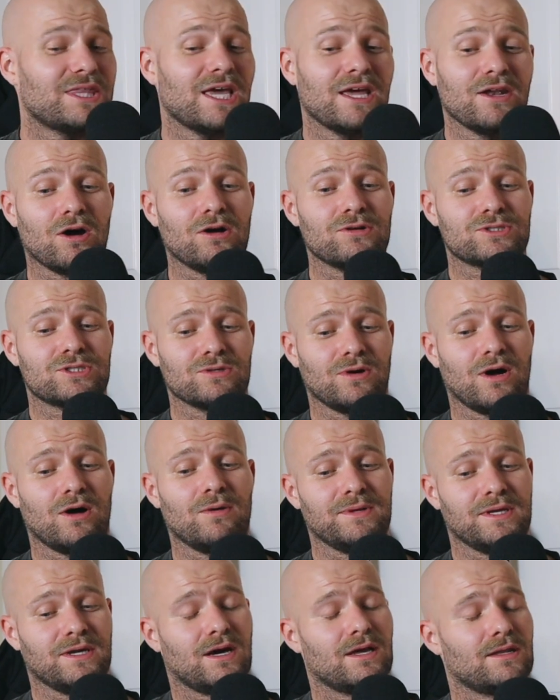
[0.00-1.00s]
then also I'll
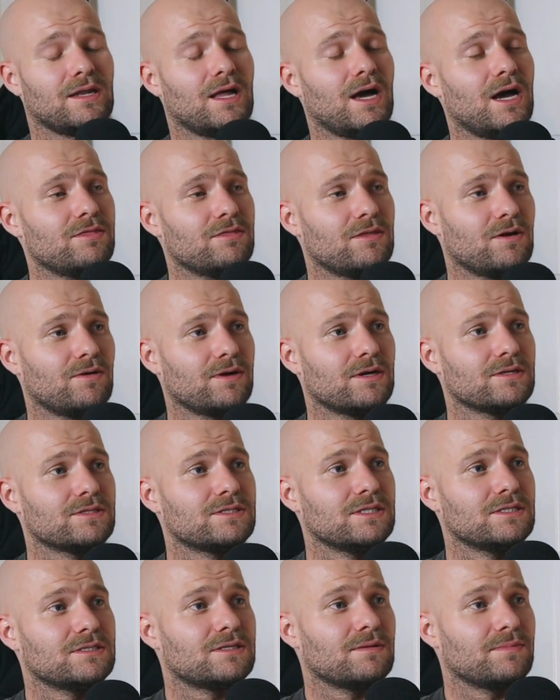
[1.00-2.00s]
be online though and I'll
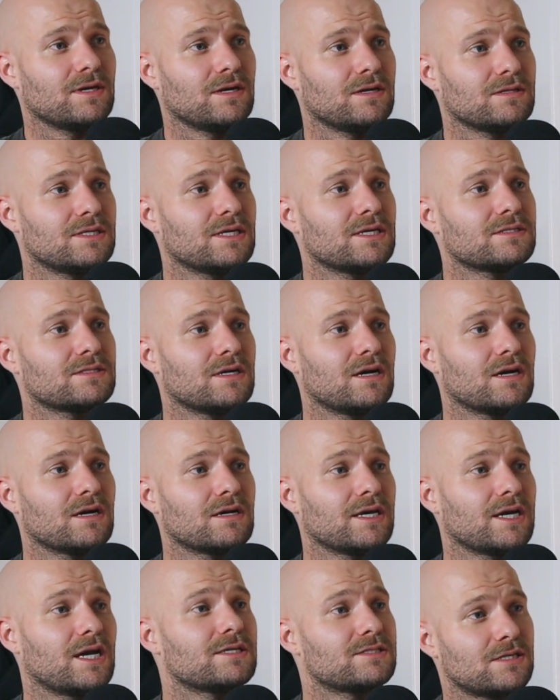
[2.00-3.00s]
see something on TikTok.
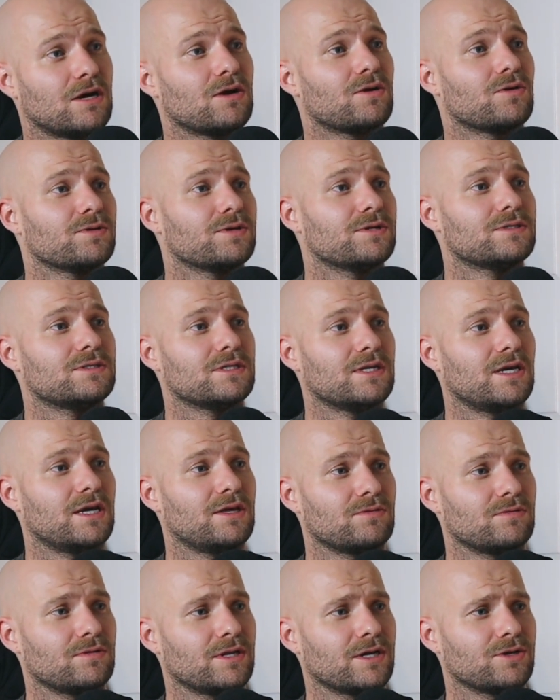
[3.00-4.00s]
Like I saw earlier today,
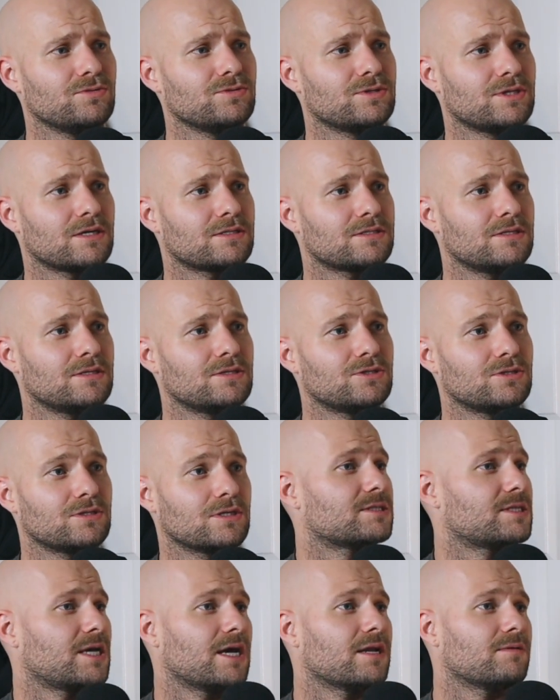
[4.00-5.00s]
they were like, "Who tucks in a?"
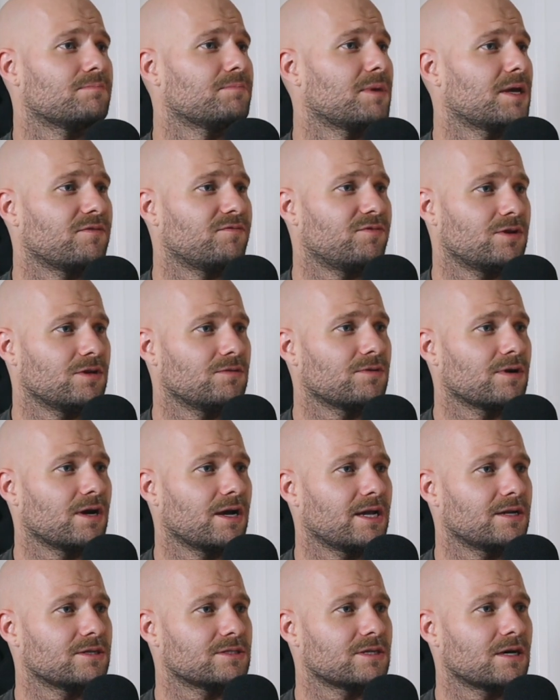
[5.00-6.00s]
Because I had made a video where I
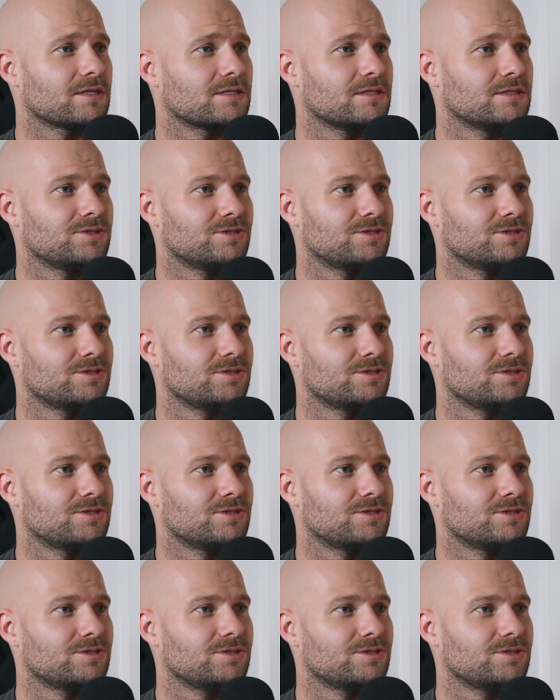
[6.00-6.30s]
had a tucked in